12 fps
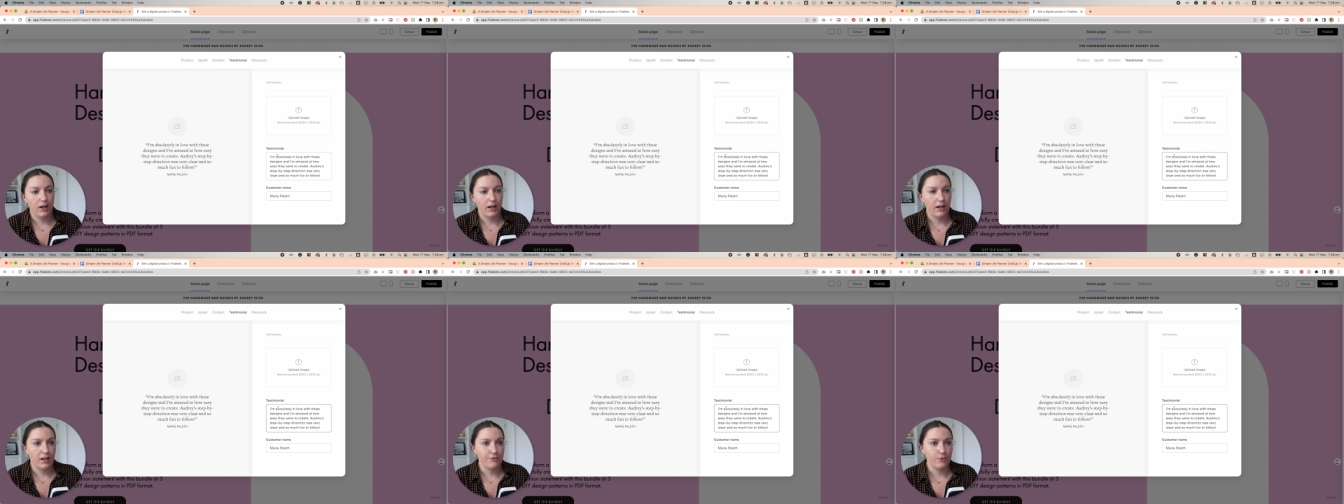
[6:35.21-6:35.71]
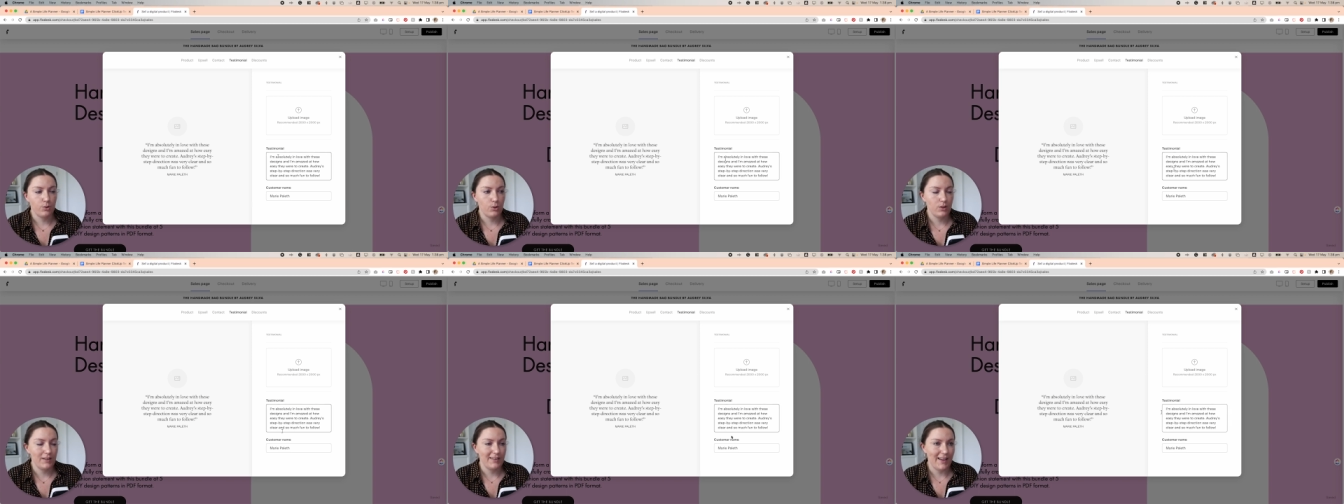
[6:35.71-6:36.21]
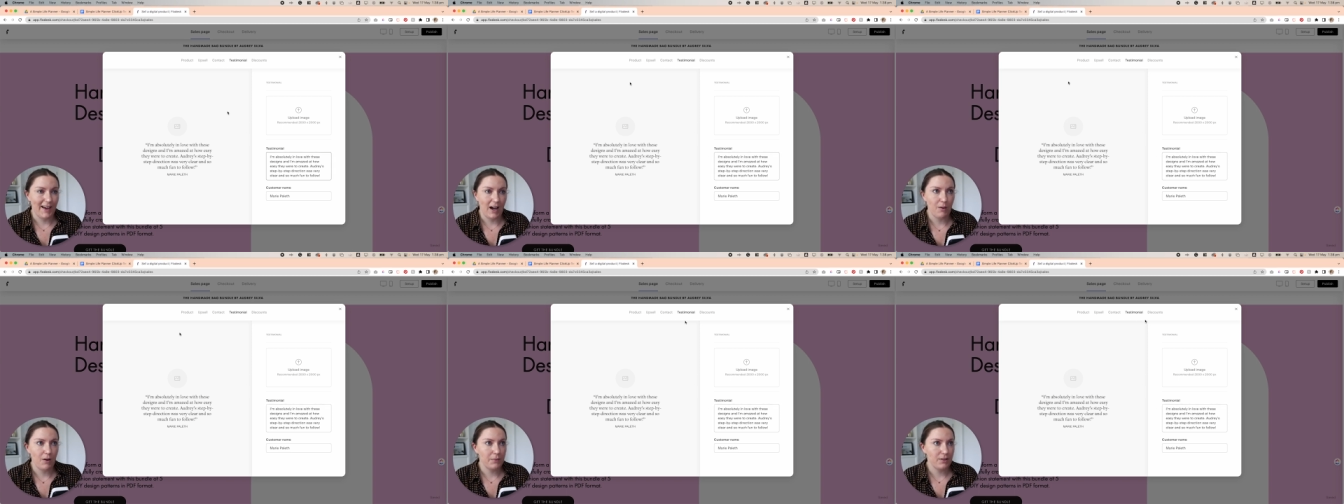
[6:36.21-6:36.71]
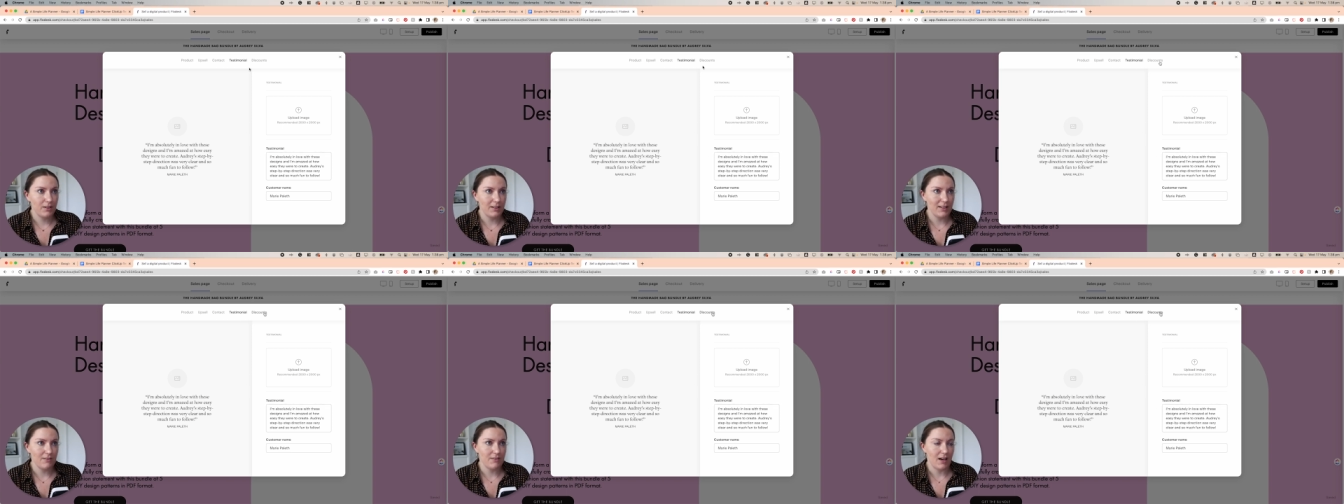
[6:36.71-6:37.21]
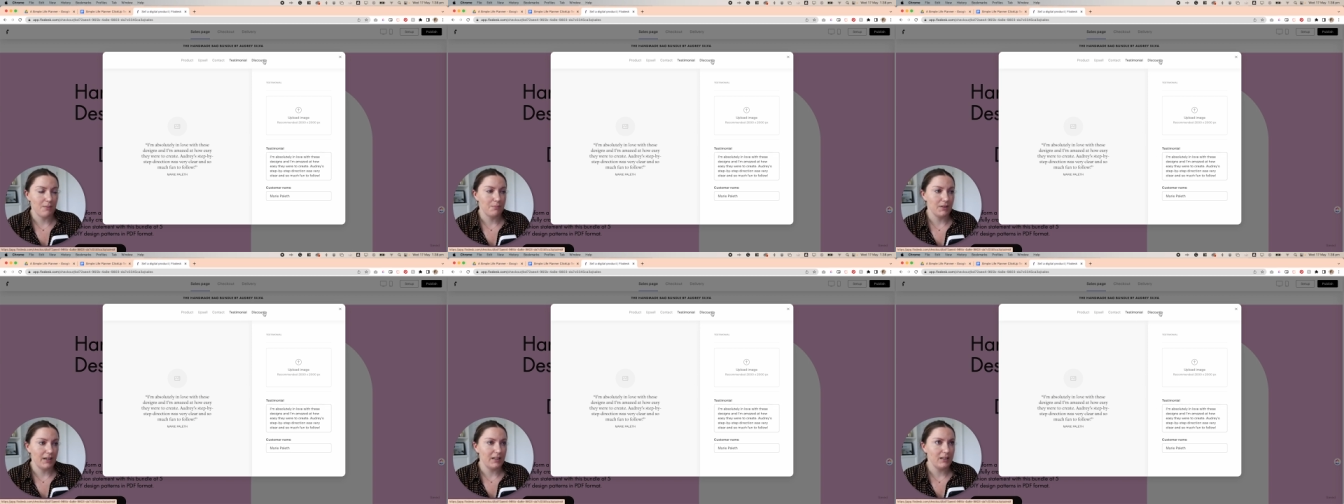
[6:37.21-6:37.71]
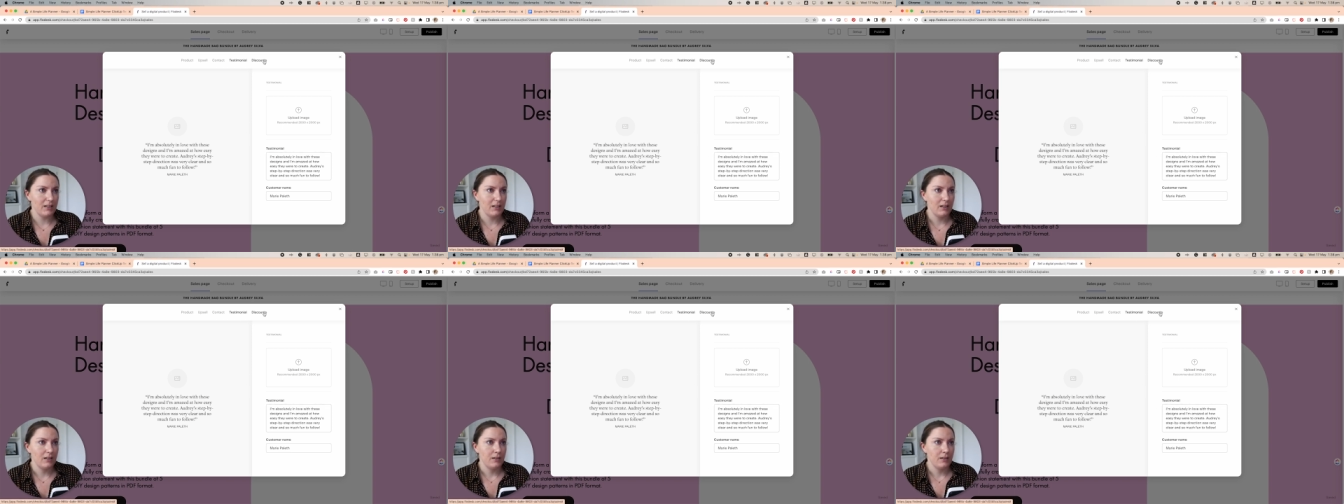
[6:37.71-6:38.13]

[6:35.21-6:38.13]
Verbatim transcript: Uh, for now, I'm going to leave that blank.